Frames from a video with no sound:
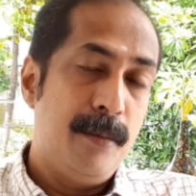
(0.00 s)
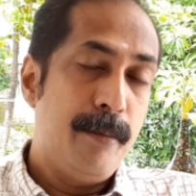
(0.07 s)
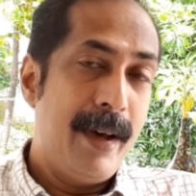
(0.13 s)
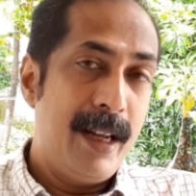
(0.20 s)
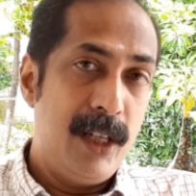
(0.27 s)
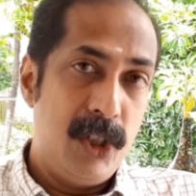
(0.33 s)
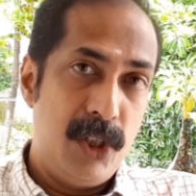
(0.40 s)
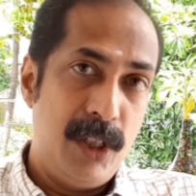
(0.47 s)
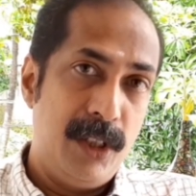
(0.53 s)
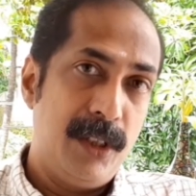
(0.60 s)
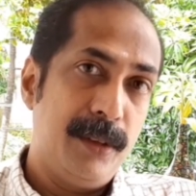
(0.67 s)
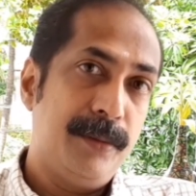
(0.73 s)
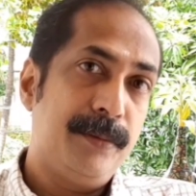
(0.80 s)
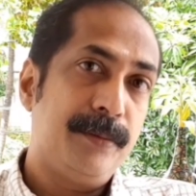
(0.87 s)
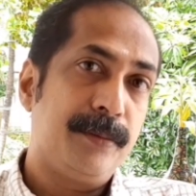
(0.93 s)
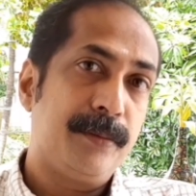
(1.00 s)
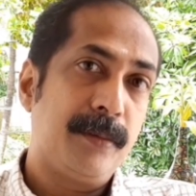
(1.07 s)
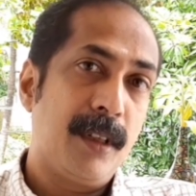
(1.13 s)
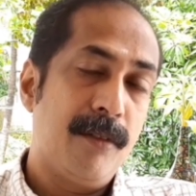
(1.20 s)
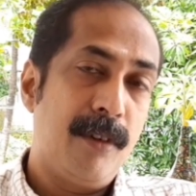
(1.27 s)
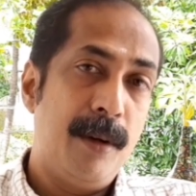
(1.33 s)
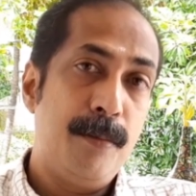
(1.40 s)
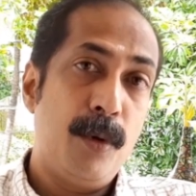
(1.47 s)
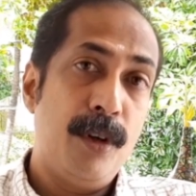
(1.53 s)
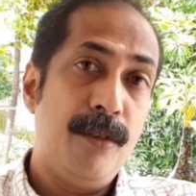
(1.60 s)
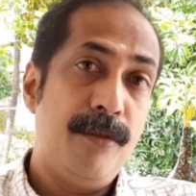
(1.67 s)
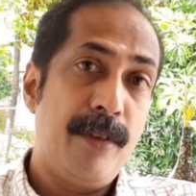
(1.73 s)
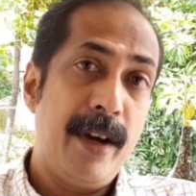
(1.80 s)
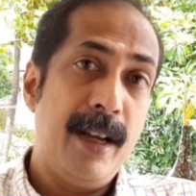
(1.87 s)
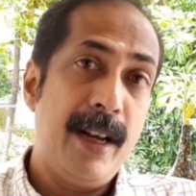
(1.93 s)
balance sheet,
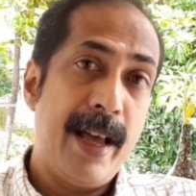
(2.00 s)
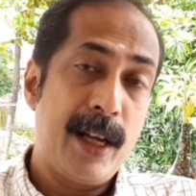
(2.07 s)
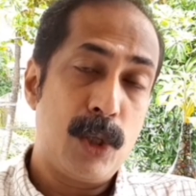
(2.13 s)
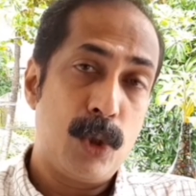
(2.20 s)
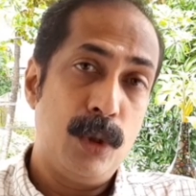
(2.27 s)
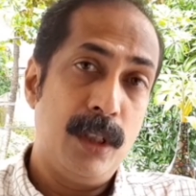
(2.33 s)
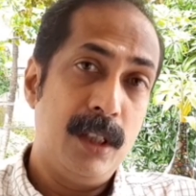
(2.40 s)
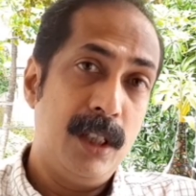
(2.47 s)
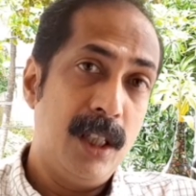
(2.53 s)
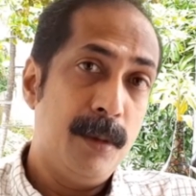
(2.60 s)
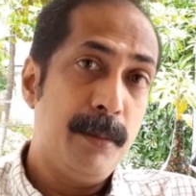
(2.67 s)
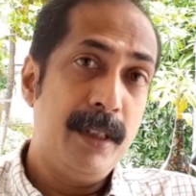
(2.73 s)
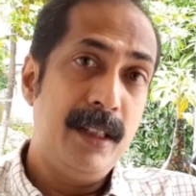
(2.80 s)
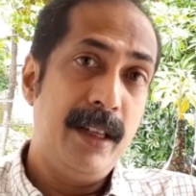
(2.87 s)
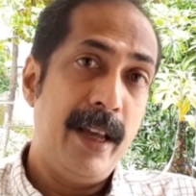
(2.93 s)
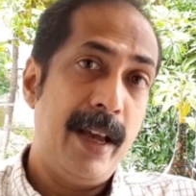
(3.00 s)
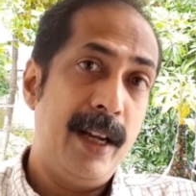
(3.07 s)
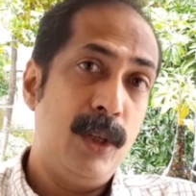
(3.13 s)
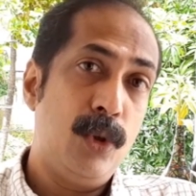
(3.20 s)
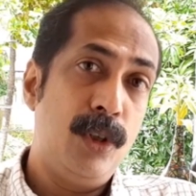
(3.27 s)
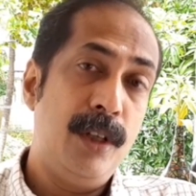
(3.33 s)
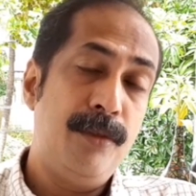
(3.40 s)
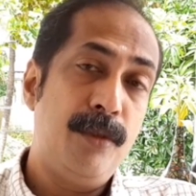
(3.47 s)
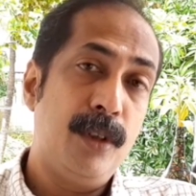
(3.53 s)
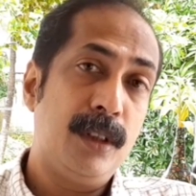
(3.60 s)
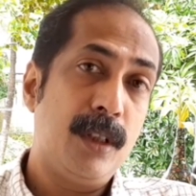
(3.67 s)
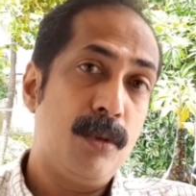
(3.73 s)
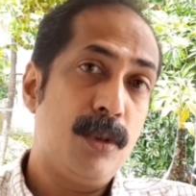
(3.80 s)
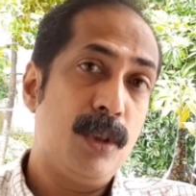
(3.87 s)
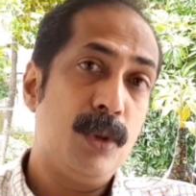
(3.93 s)
1.5 lakhs to the government and
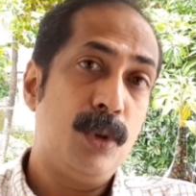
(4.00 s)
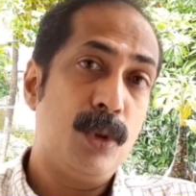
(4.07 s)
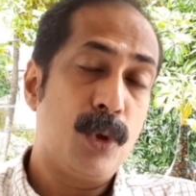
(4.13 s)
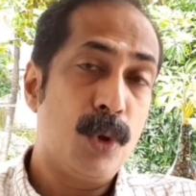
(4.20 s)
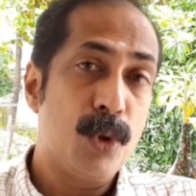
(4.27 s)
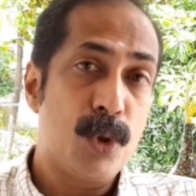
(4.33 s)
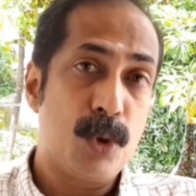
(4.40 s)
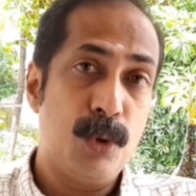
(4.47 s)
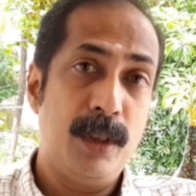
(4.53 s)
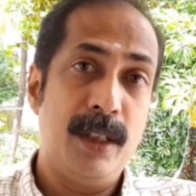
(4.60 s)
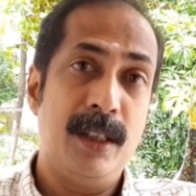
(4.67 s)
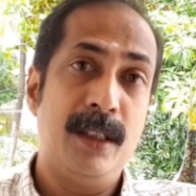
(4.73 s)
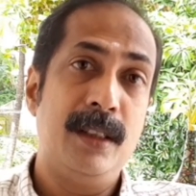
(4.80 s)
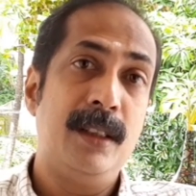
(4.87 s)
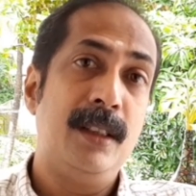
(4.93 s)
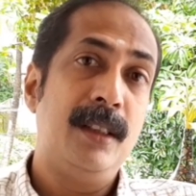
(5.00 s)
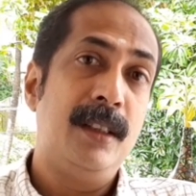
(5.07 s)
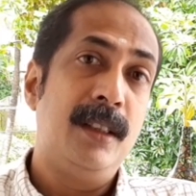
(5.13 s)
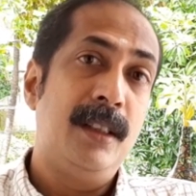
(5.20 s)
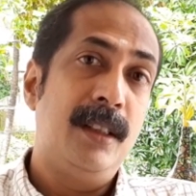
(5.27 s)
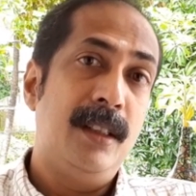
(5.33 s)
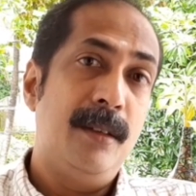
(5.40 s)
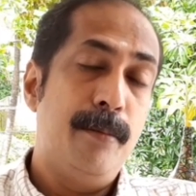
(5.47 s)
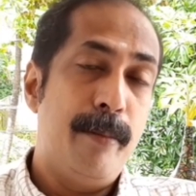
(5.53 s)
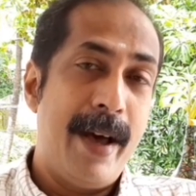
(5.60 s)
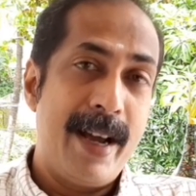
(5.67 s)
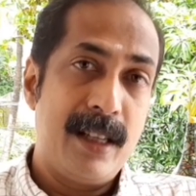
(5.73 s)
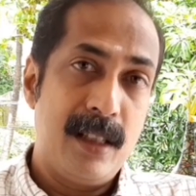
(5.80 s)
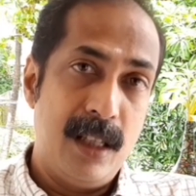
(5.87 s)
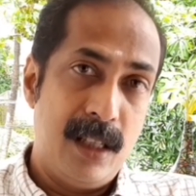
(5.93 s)
24,000 crores to the
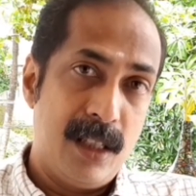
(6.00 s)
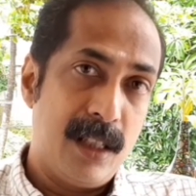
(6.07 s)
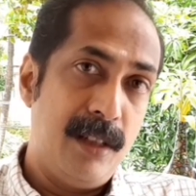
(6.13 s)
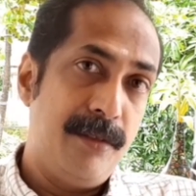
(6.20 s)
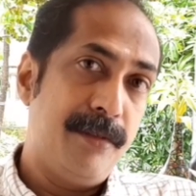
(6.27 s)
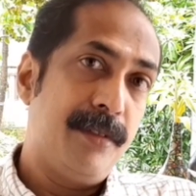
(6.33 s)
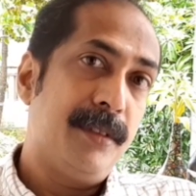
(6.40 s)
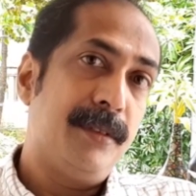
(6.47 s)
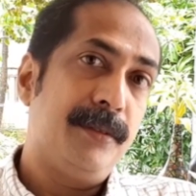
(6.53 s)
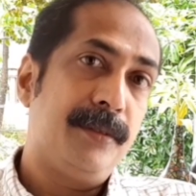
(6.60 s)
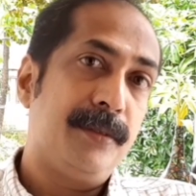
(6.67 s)
banks itself.